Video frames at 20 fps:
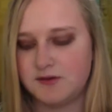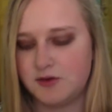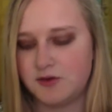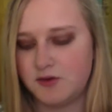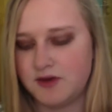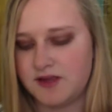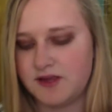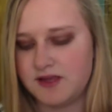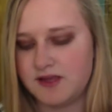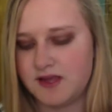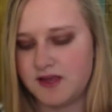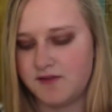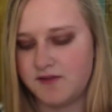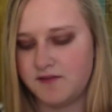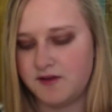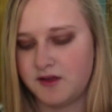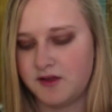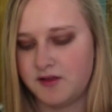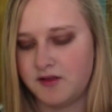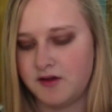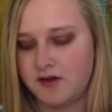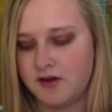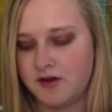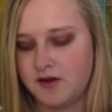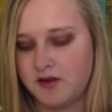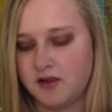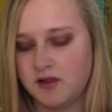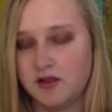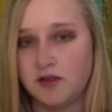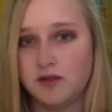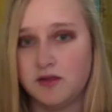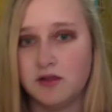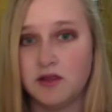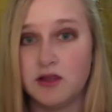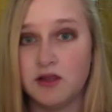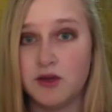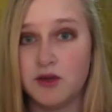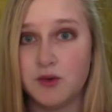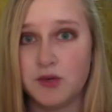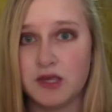great gate father,
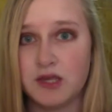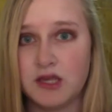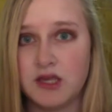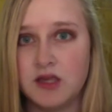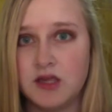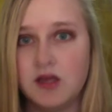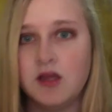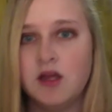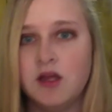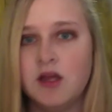Loki.